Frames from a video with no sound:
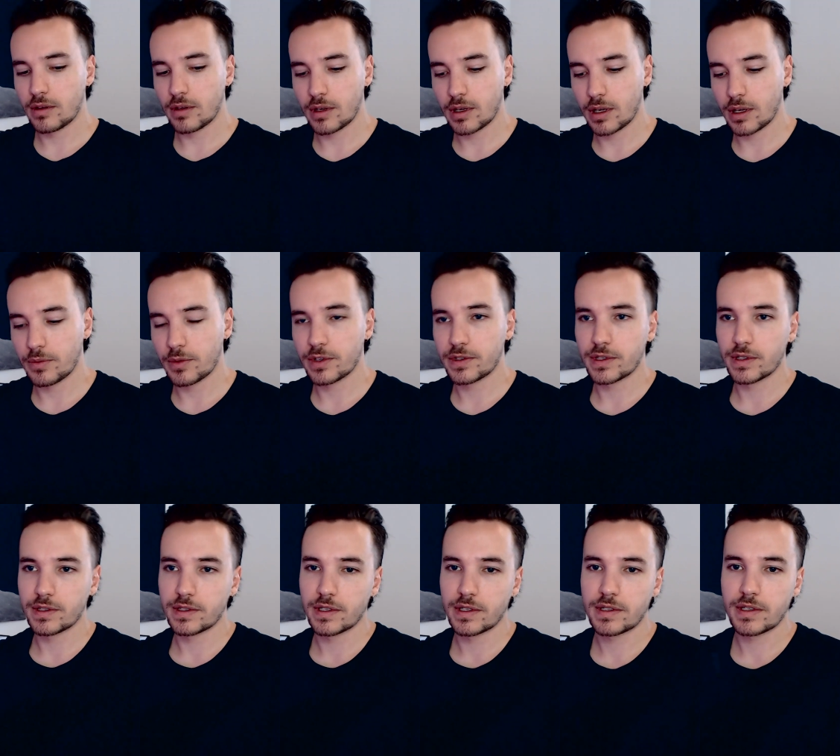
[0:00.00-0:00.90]
this
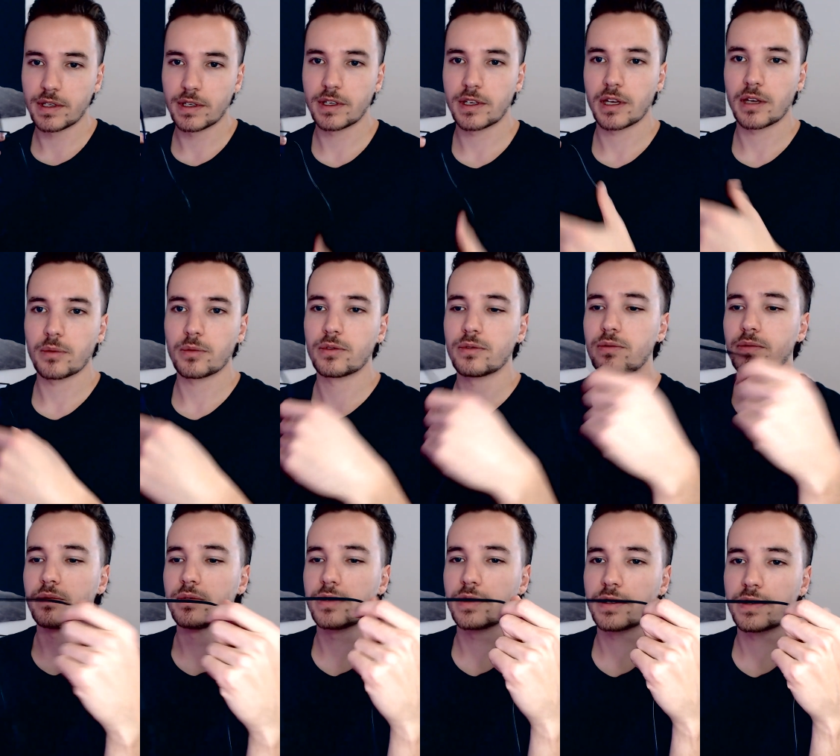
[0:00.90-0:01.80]
existing cable,
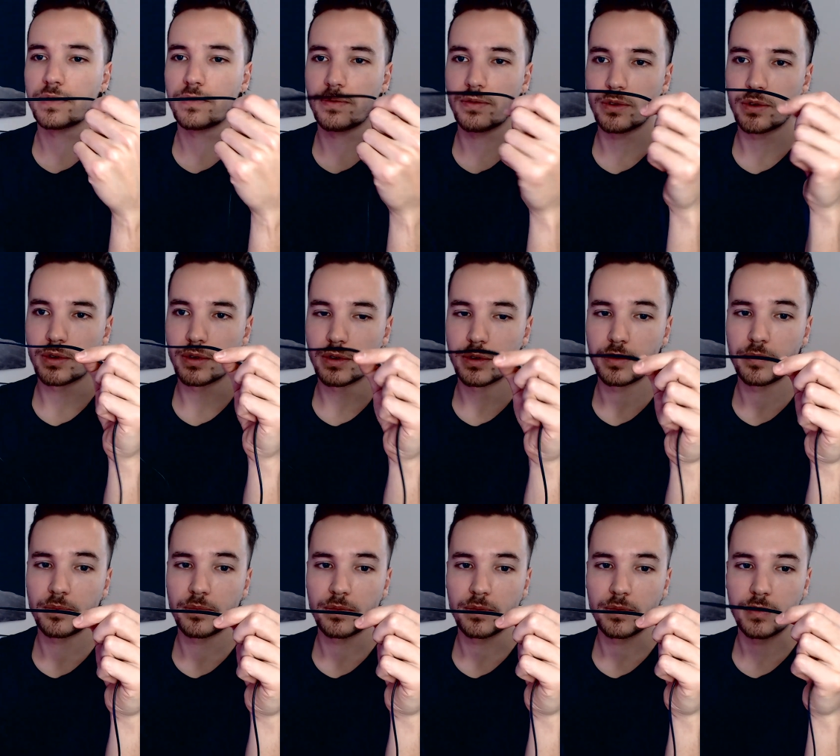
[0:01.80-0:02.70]
just for
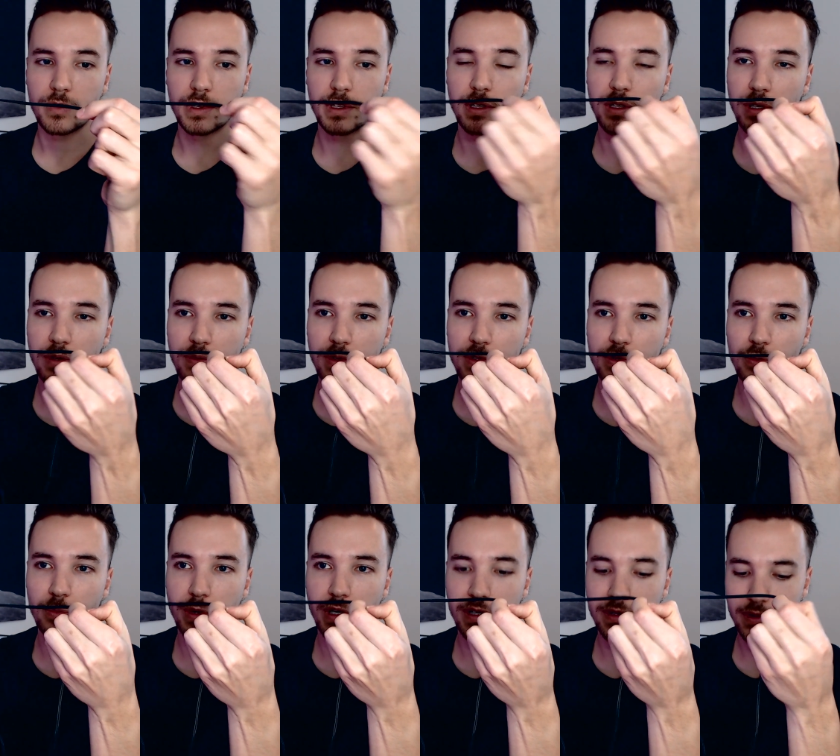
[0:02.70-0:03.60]
the individual
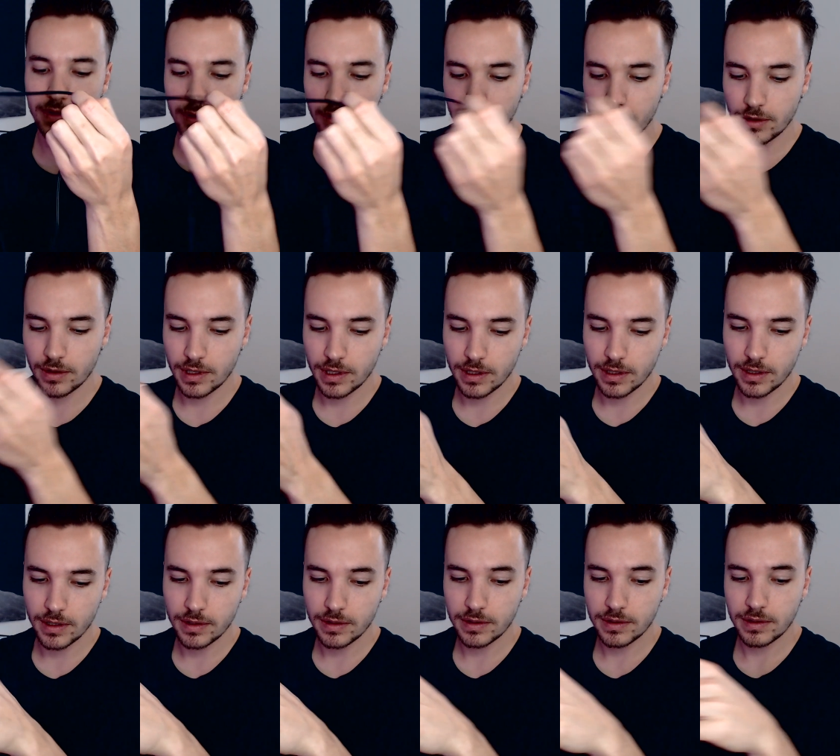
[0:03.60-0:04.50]
parts to go to the
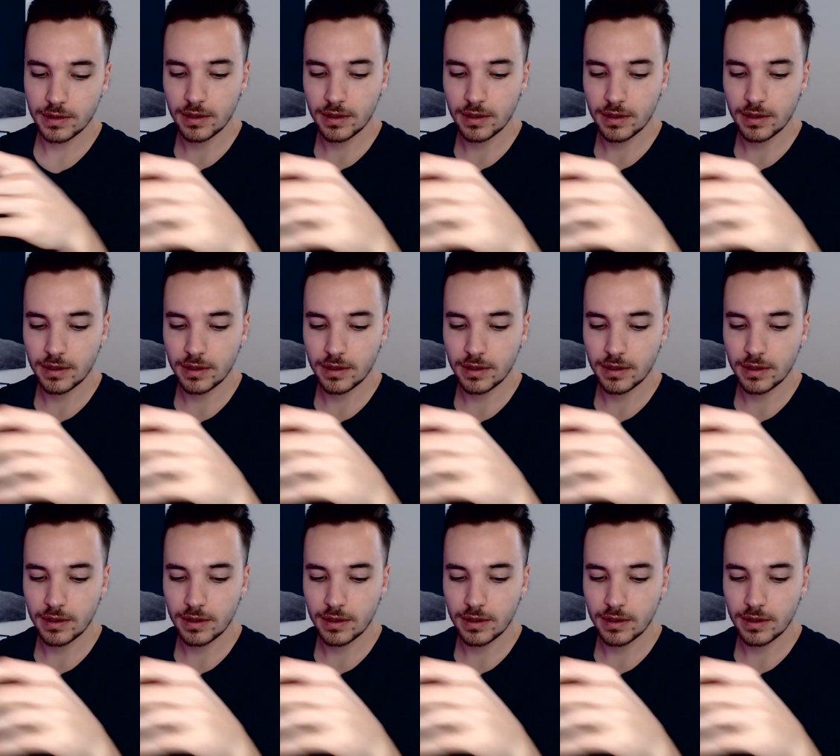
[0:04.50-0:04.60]
ears.